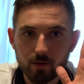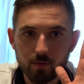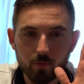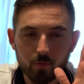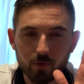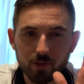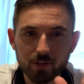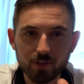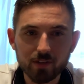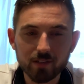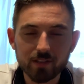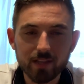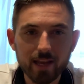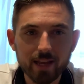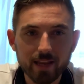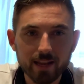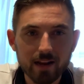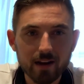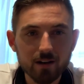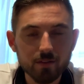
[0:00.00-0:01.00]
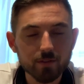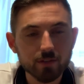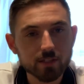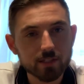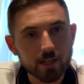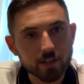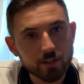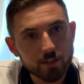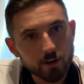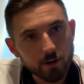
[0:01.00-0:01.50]
we shouldn't take it out on the
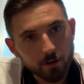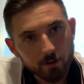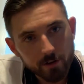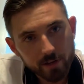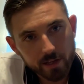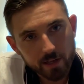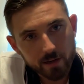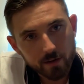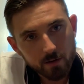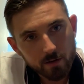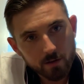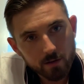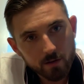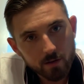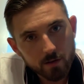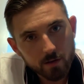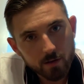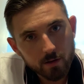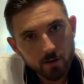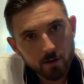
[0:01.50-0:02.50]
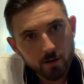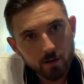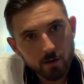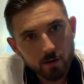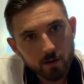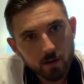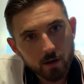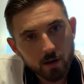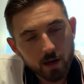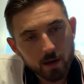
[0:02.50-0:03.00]
centurion.
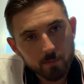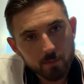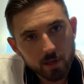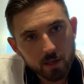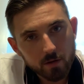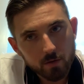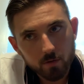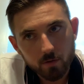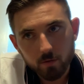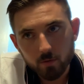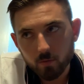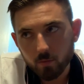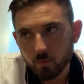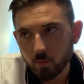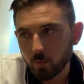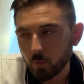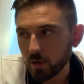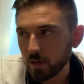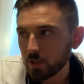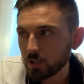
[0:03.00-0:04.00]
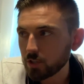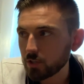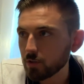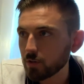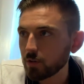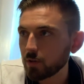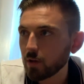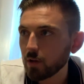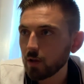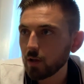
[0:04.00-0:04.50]
I mean, we
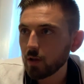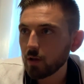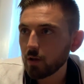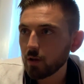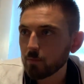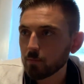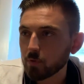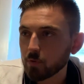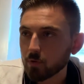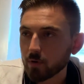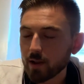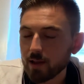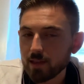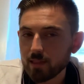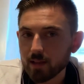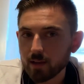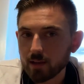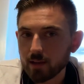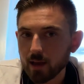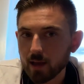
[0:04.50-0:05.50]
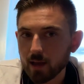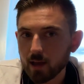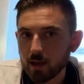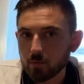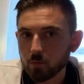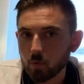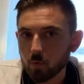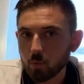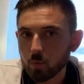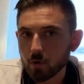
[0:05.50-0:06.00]
should pray that
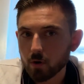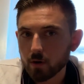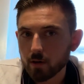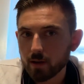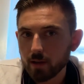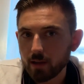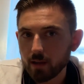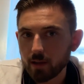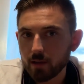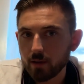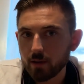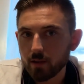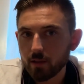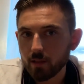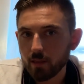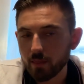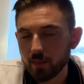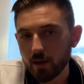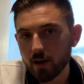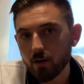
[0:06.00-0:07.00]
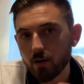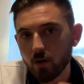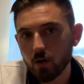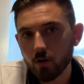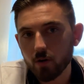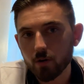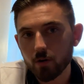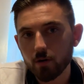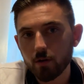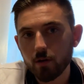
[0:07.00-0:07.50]
God will work in their
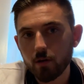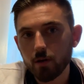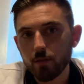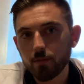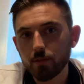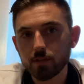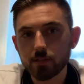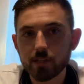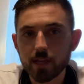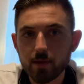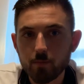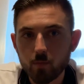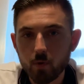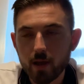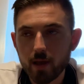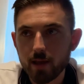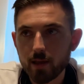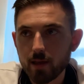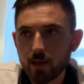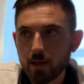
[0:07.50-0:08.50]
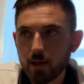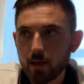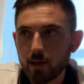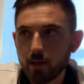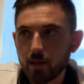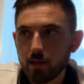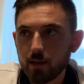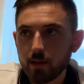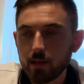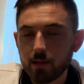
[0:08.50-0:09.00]
heart the same way
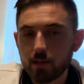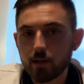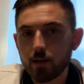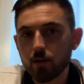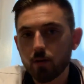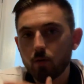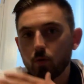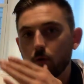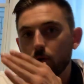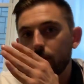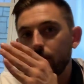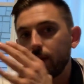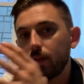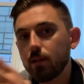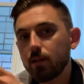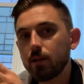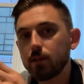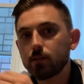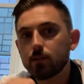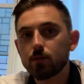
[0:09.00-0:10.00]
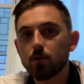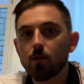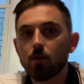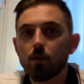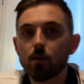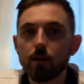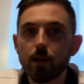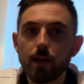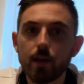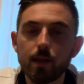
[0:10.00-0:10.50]
he did in Cornelius'
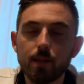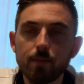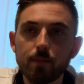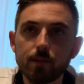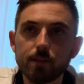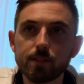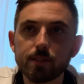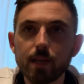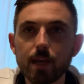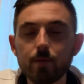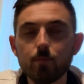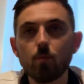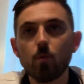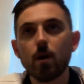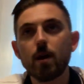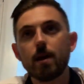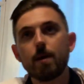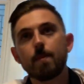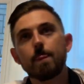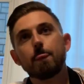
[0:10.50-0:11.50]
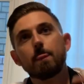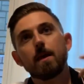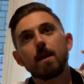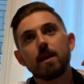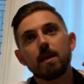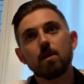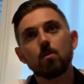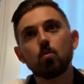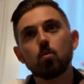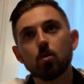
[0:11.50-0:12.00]
heart and the same way
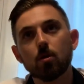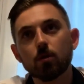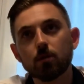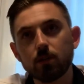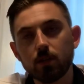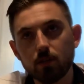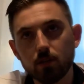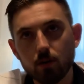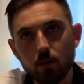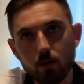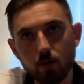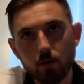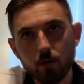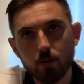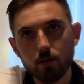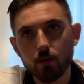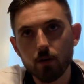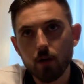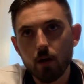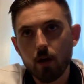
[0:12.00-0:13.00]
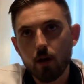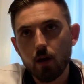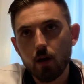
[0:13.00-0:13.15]
he worked in the heart